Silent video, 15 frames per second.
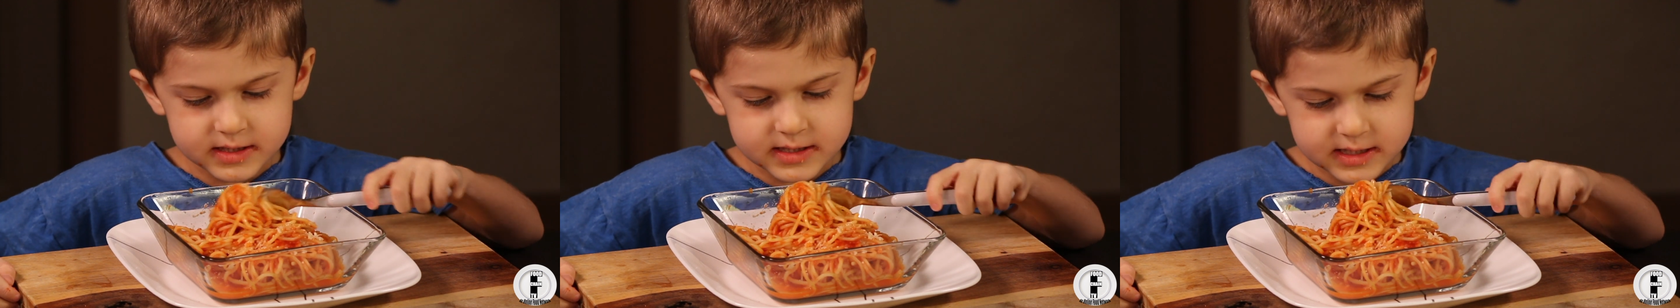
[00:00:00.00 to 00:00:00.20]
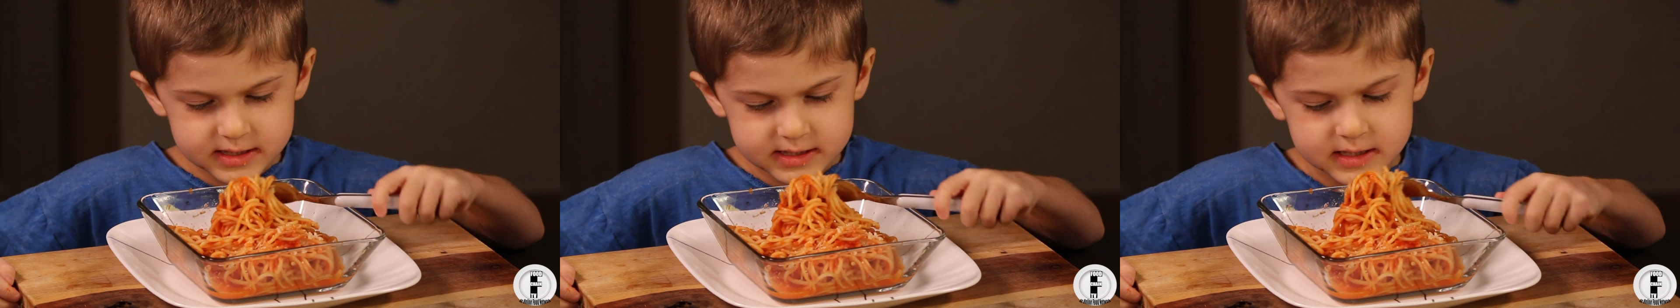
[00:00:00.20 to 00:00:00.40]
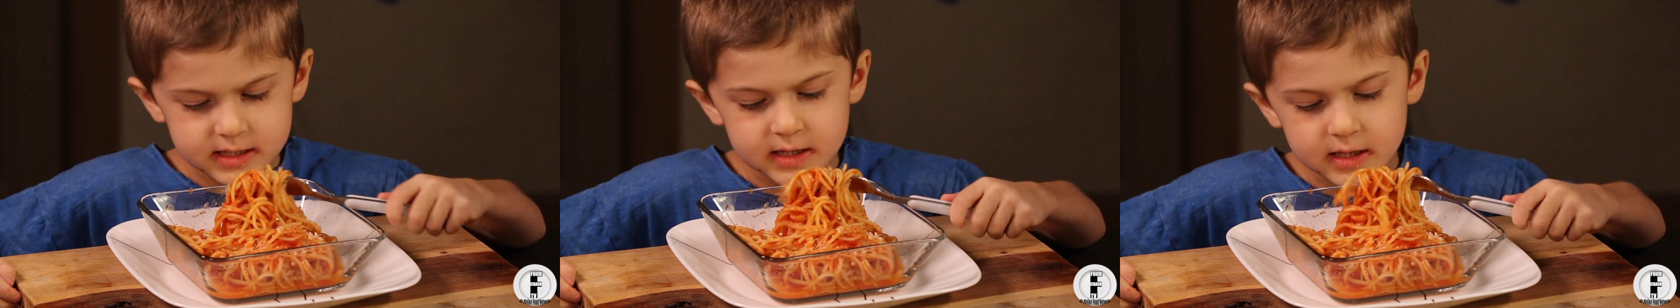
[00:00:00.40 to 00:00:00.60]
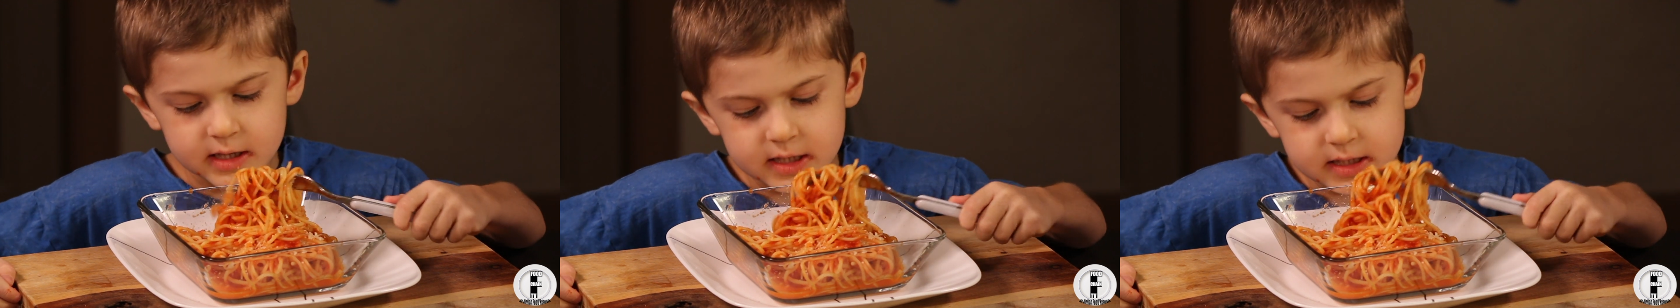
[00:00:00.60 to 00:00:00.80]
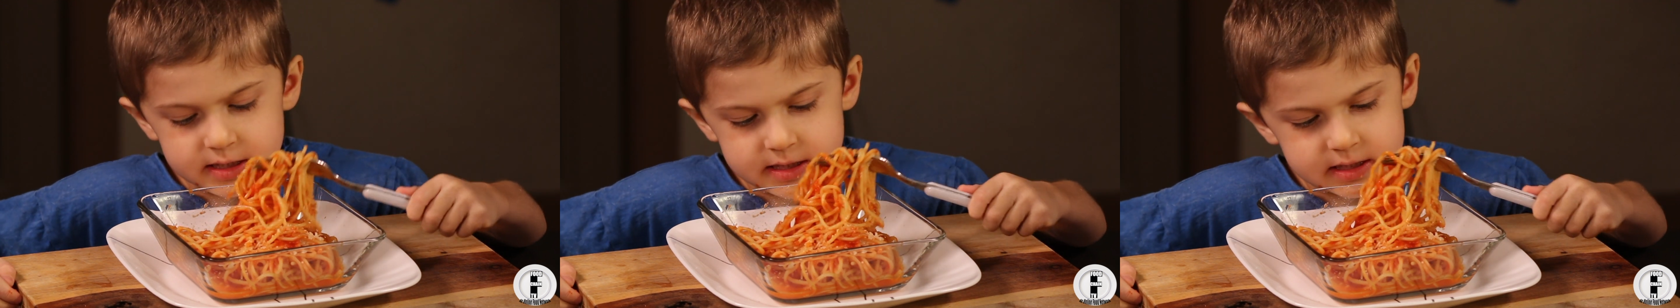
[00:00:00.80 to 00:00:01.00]
The
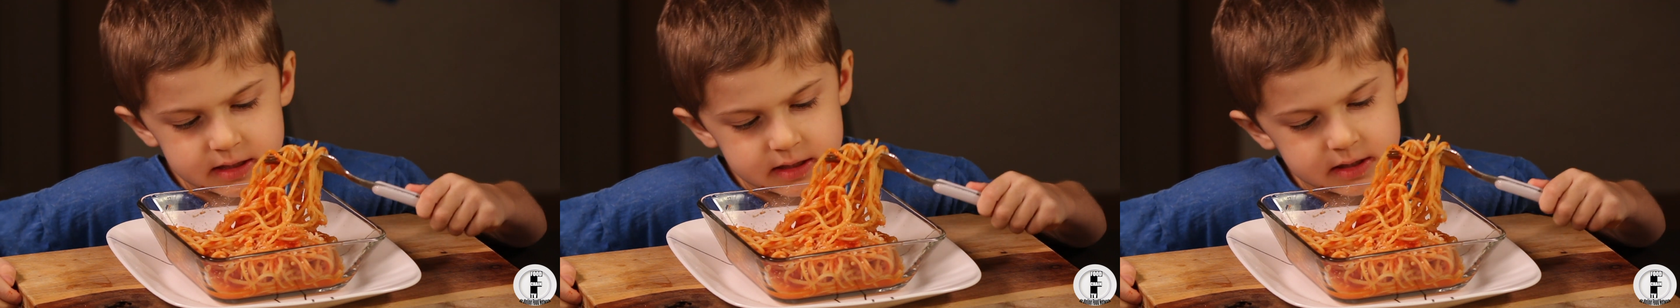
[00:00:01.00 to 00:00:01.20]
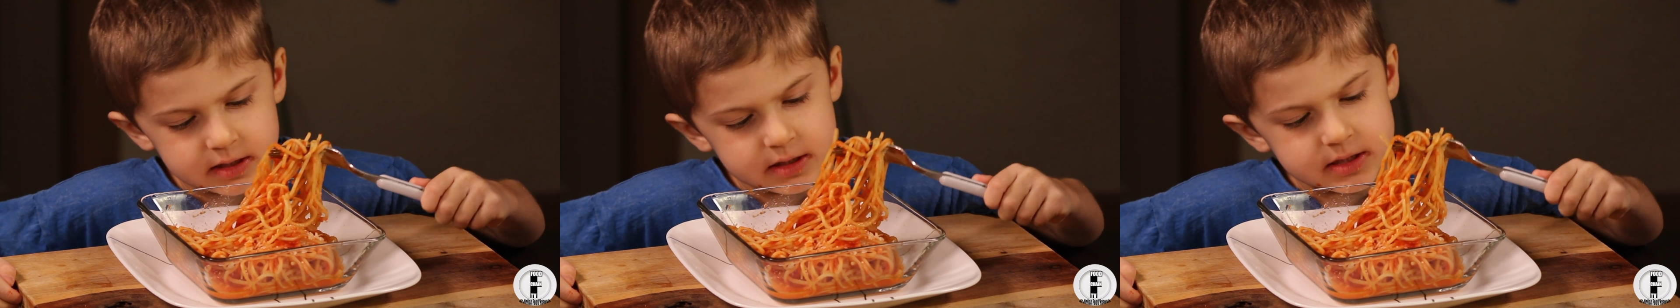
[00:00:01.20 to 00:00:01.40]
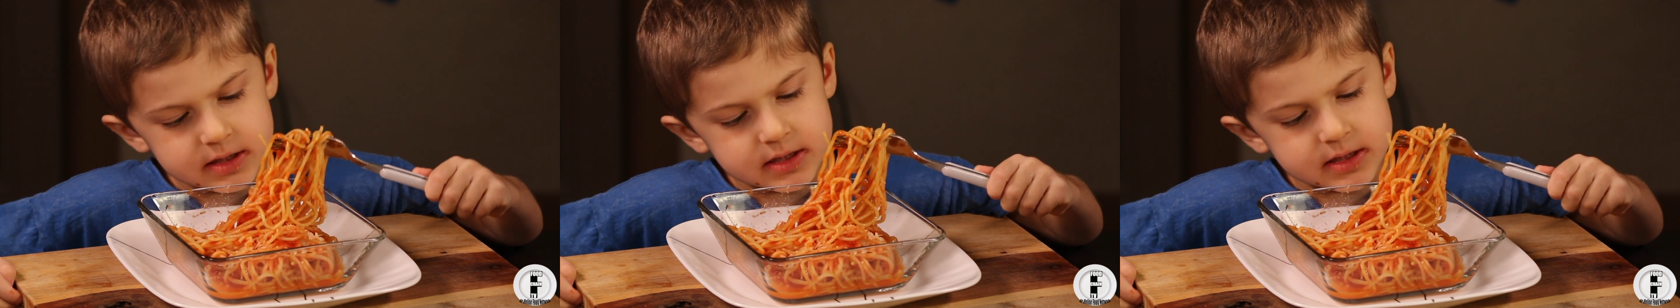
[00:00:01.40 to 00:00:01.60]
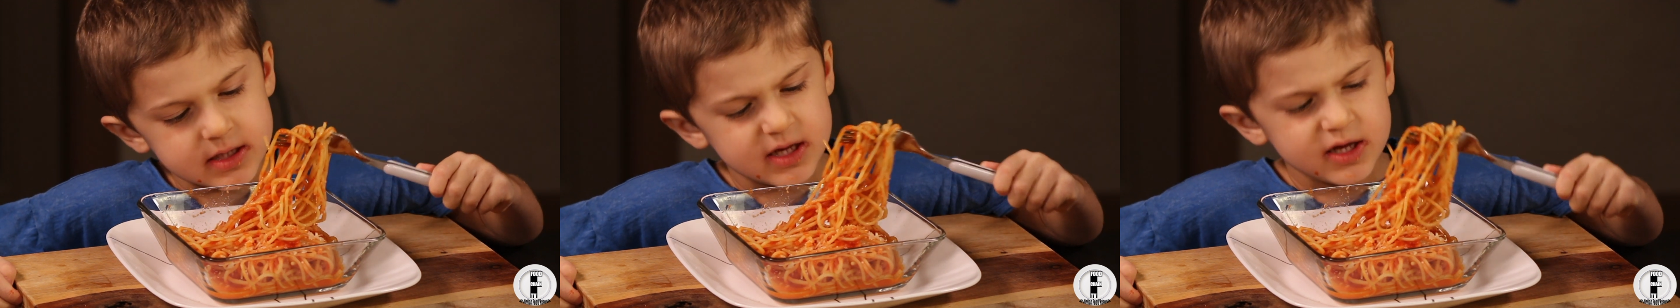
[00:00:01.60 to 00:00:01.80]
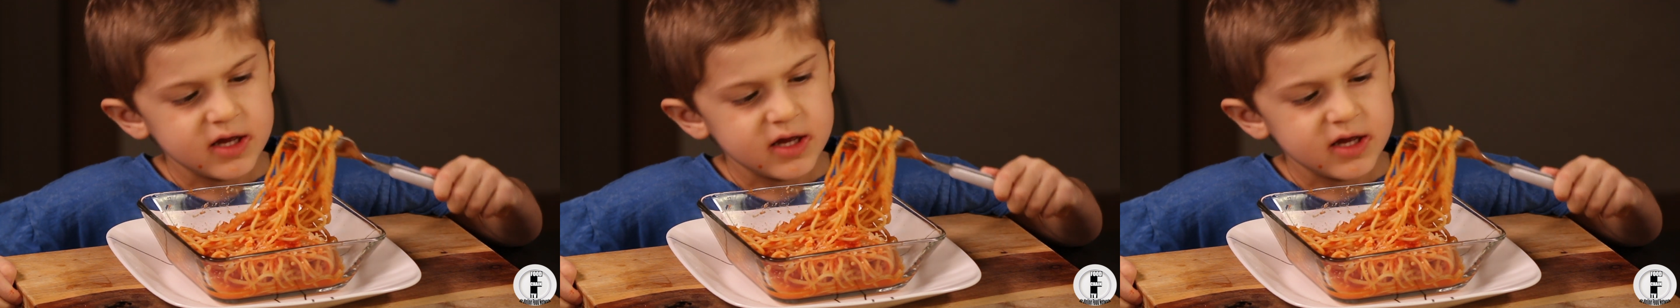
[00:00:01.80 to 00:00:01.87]
taste is